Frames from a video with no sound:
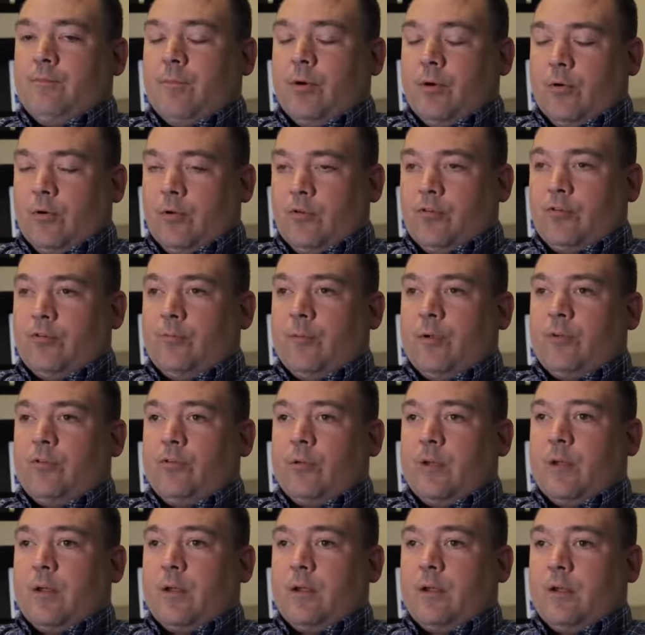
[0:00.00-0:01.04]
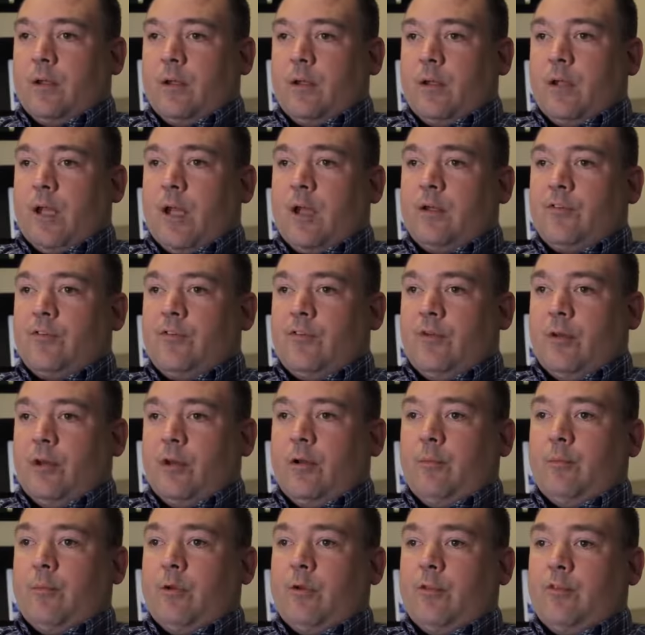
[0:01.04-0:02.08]
post between accident
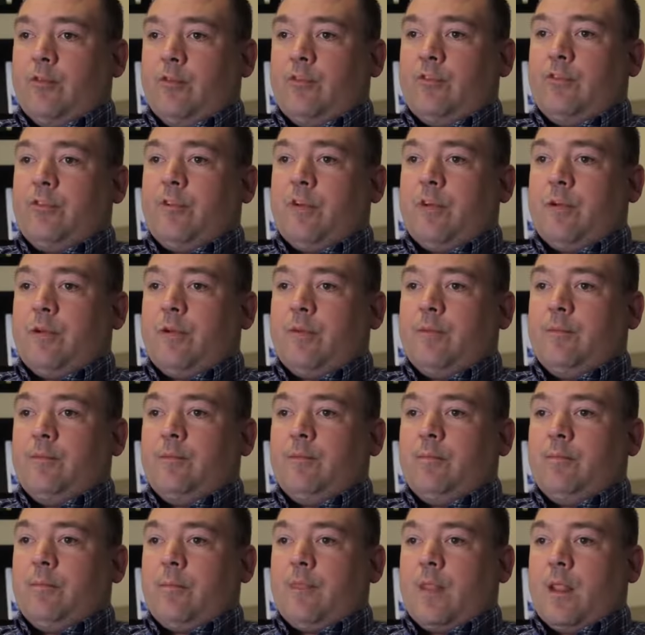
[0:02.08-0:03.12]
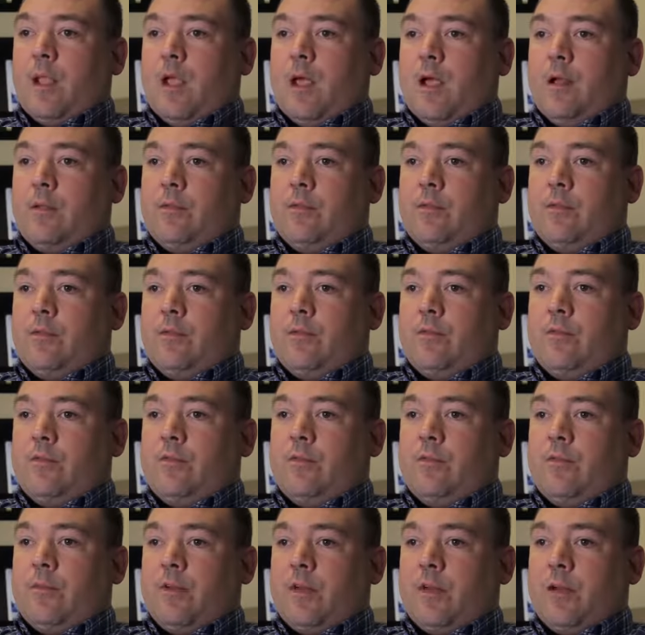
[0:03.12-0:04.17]
and emergency and
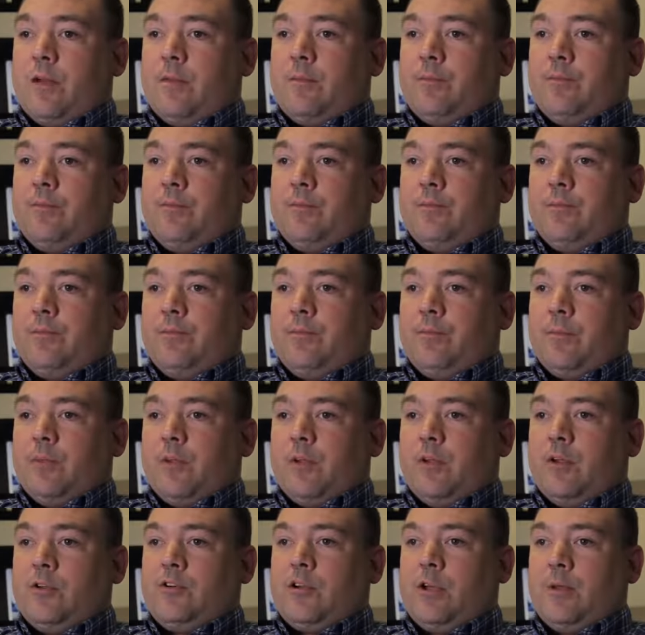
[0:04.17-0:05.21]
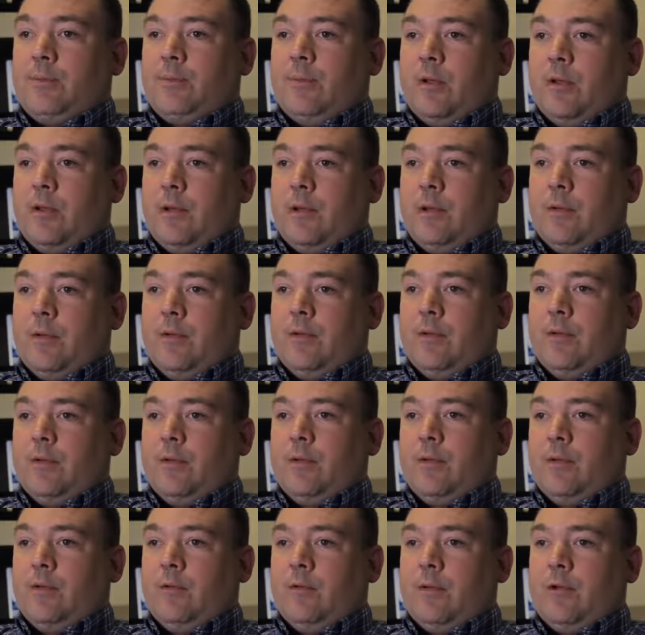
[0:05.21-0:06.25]
your GP.
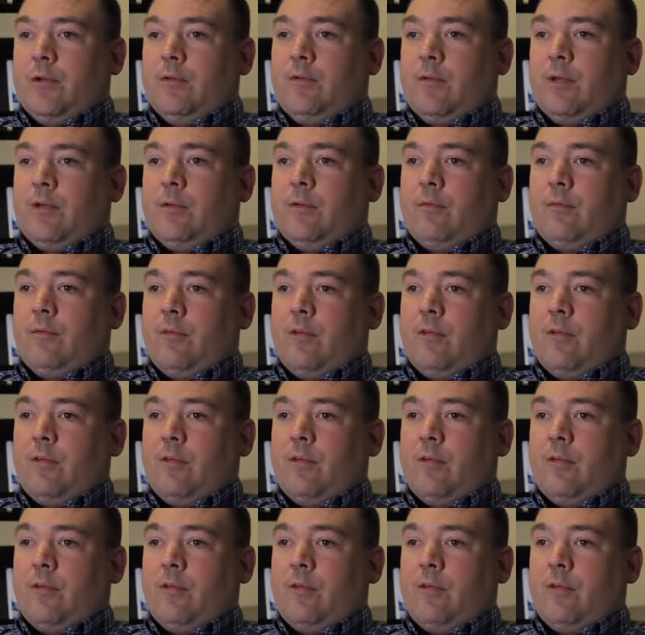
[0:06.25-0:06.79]
When you've had a